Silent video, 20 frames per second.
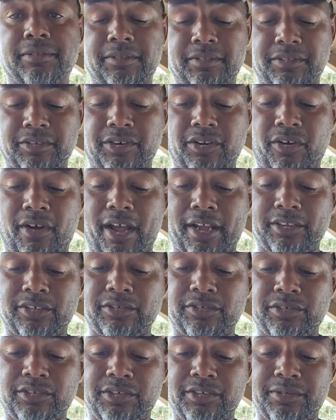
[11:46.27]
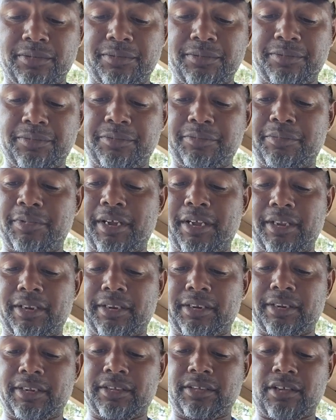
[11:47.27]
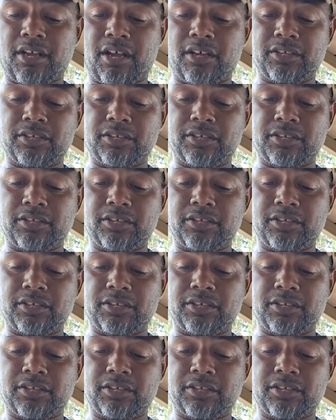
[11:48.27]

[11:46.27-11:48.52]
You know, I use them, but this you